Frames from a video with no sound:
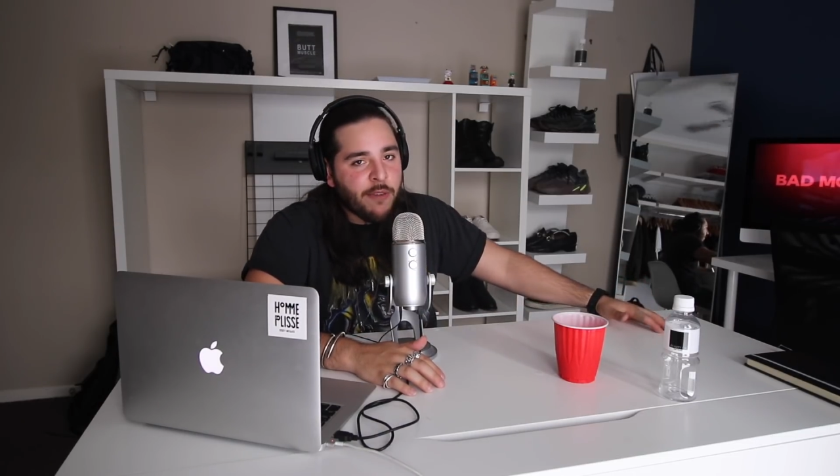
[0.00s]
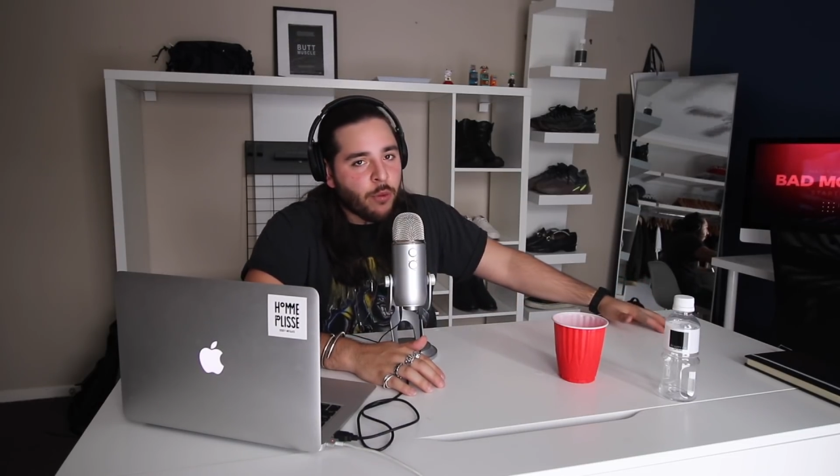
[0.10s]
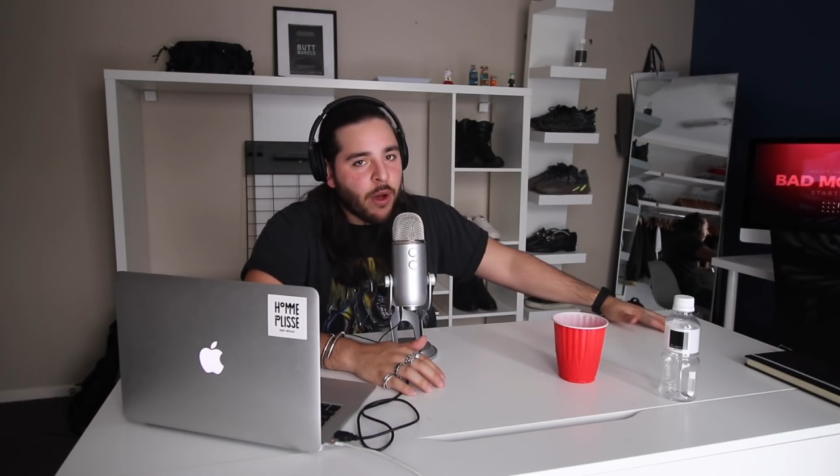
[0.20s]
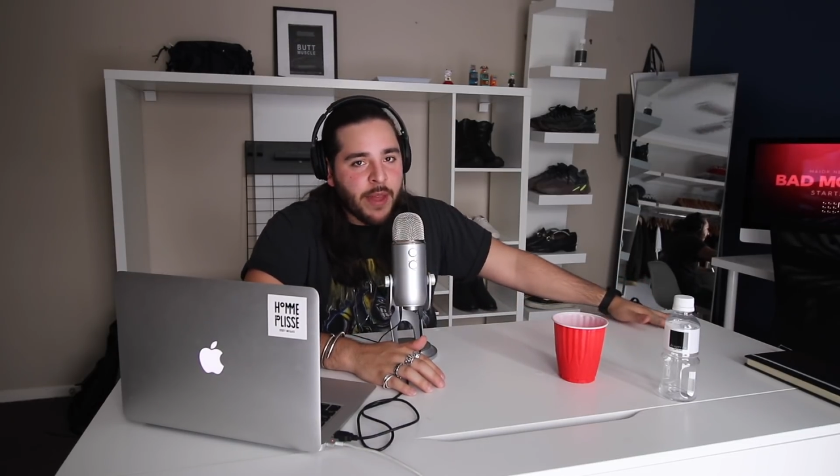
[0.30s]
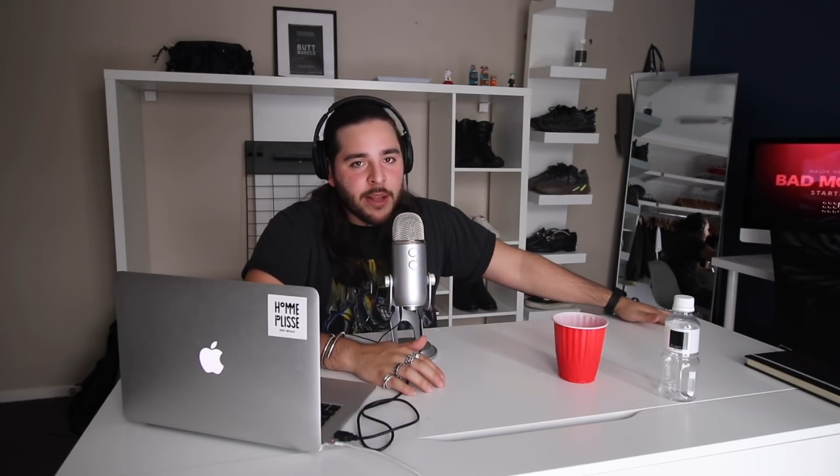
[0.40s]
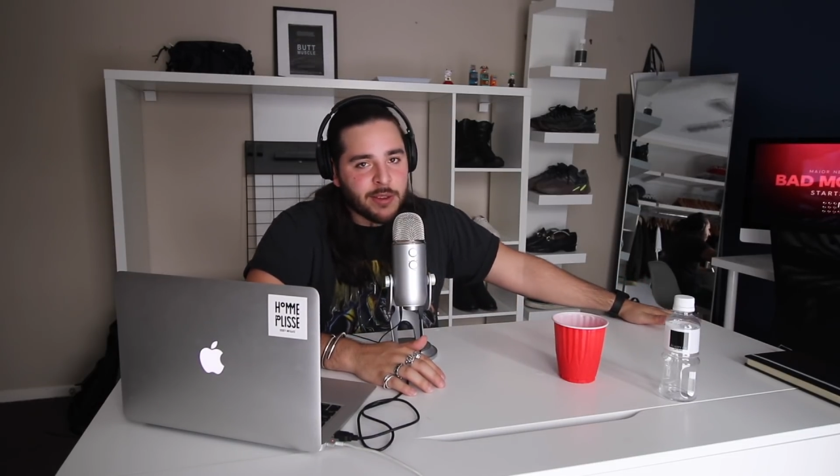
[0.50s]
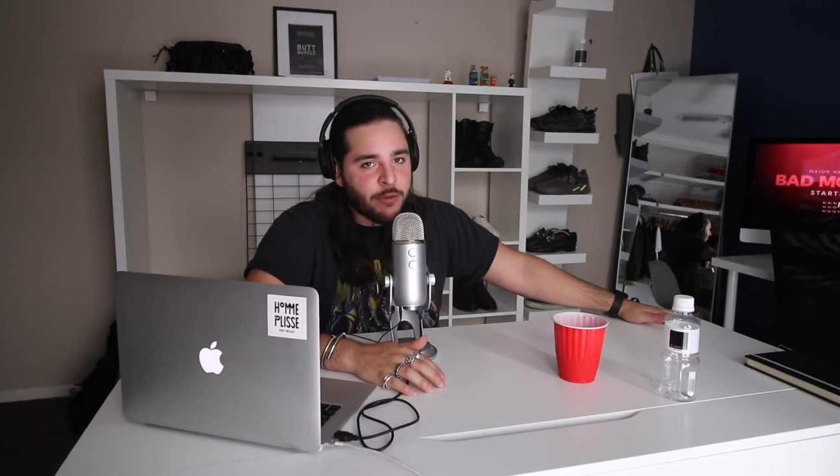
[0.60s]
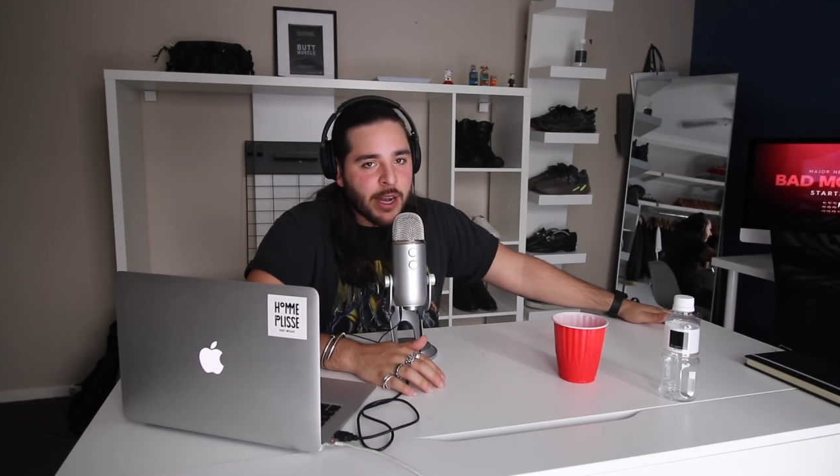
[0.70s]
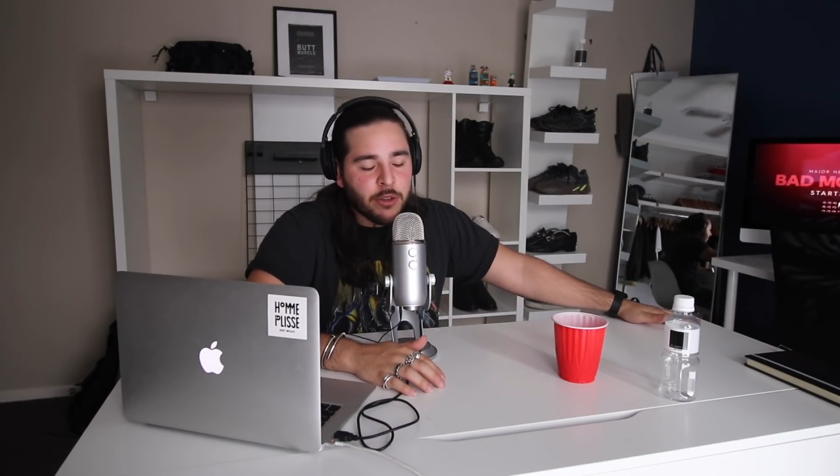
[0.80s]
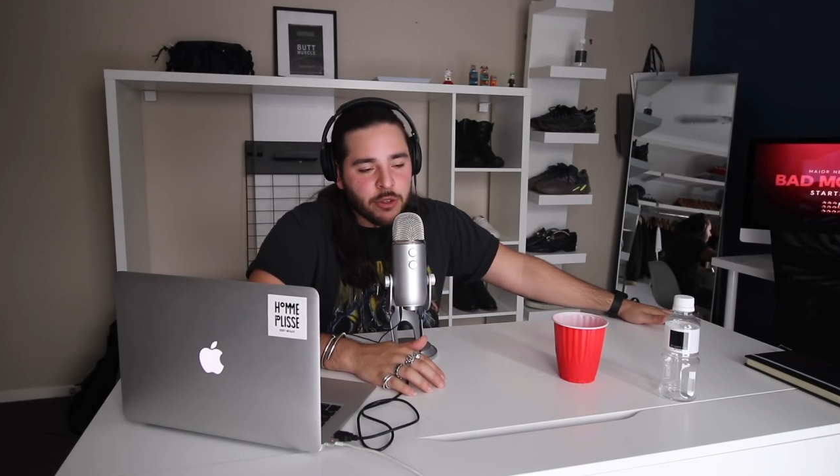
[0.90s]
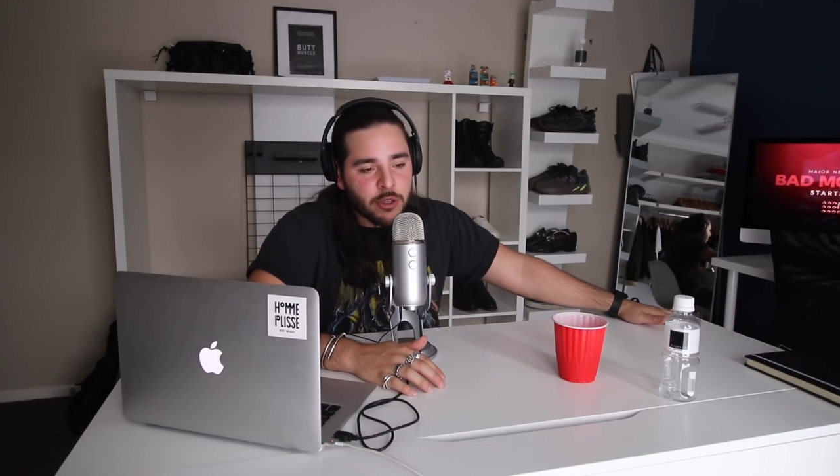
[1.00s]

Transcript: everyone that's around